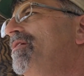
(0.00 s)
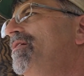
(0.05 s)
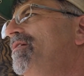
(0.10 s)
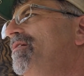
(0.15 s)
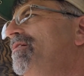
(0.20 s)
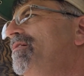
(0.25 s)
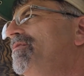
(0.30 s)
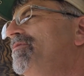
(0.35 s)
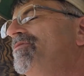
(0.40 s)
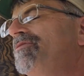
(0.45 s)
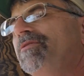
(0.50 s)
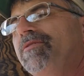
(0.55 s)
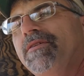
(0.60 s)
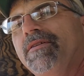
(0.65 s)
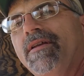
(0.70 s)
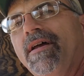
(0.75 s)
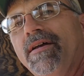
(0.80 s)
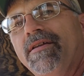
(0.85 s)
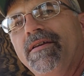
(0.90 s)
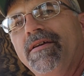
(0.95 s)
way, it's just
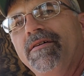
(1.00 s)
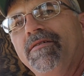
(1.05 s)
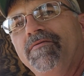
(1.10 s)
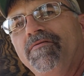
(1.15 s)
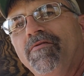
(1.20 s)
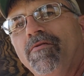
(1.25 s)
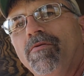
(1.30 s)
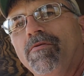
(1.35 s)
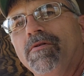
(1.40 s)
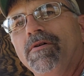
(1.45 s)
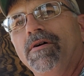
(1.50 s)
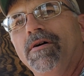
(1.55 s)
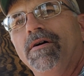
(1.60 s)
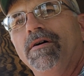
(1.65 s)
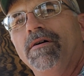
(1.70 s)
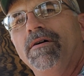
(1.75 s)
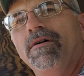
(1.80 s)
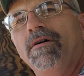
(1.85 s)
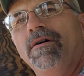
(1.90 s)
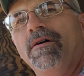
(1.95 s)
an idea
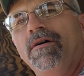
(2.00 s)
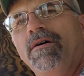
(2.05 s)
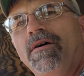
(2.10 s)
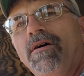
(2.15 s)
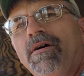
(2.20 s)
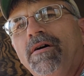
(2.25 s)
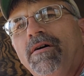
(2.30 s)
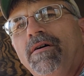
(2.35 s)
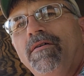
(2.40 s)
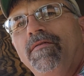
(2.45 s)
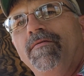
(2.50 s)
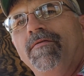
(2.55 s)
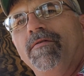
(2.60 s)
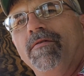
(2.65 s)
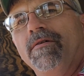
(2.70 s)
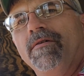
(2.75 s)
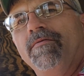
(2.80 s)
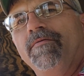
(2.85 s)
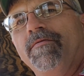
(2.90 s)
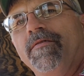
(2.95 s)
for
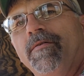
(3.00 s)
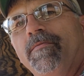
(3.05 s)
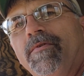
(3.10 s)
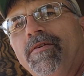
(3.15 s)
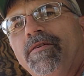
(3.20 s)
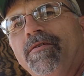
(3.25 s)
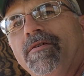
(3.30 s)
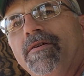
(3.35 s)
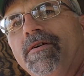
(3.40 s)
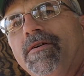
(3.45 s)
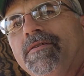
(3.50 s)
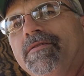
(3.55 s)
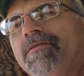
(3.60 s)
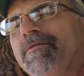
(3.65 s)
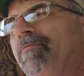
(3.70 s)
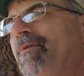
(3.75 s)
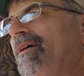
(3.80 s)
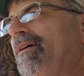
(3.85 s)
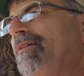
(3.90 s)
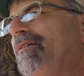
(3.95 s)
filming your hunts
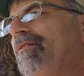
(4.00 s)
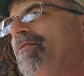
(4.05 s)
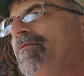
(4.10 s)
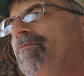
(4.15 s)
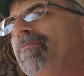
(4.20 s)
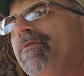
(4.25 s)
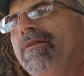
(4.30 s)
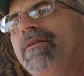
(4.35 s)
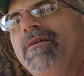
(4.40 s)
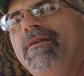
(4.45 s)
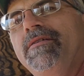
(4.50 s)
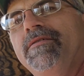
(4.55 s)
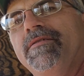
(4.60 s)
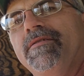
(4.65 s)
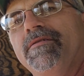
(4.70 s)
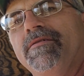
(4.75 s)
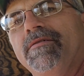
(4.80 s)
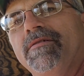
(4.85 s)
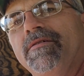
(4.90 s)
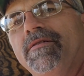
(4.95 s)
and making it a little bit
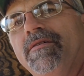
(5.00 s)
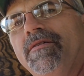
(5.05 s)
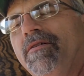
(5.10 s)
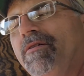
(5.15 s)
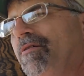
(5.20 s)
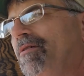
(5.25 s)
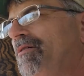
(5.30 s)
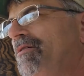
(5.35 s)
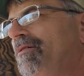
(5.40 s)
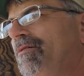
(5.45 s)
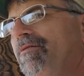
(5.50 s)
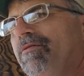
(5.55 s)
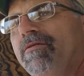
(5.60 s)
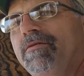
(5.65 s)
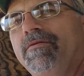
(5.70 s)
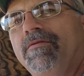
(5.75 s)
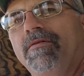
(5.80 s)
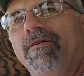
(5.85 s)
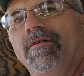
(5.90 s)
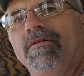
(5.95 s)
easier. Or you can
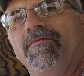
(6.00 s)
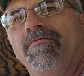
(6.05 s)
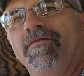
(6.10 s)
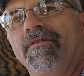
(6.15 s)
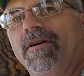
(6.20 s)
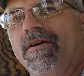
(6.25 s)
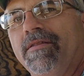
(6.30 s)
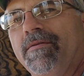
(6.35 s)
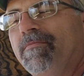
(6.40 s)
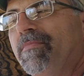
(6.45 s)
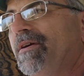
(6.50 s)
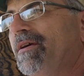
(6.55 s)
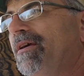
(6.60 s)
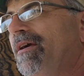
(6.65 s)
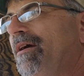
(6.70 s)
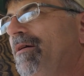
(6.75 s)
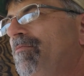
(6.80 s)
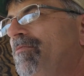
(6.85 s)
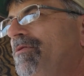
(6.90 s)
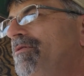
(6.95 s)
do, if you got the big
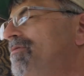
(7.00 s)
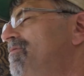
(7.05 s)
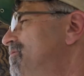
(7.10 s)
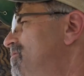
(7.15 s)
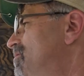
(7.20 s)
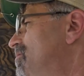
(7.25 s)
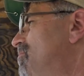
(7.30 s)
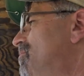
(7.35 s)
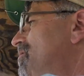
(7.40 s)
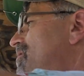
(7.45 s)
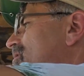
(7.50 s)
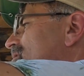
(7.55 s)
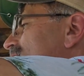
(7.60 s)
cameras, you know, where